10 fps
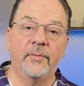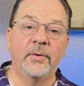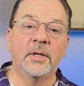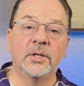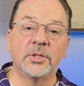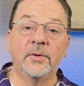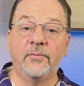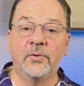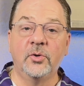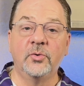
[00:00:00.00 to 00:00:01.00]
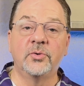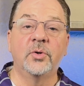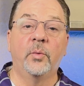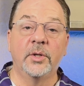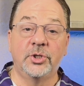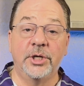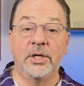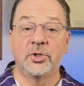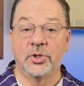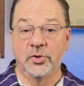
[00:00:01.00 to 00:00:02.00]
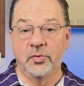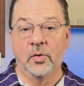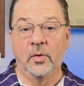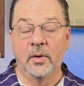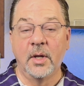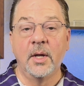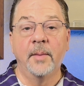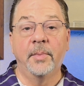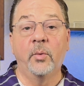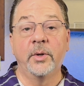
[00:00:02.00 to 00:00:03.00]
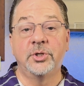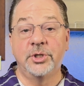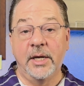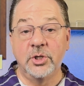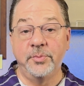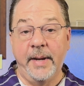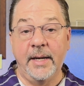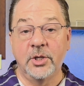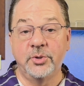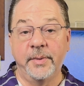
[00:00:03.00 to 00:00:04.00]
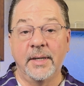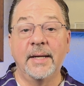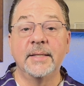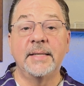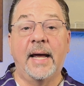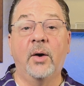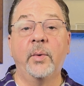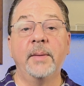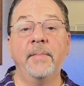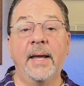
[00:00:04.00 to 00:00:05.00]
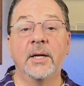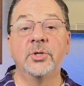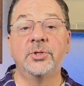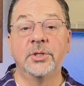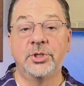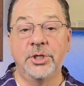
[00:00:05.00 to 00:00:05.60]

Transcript: often gets confused with change control, but with change management, it's how we manage the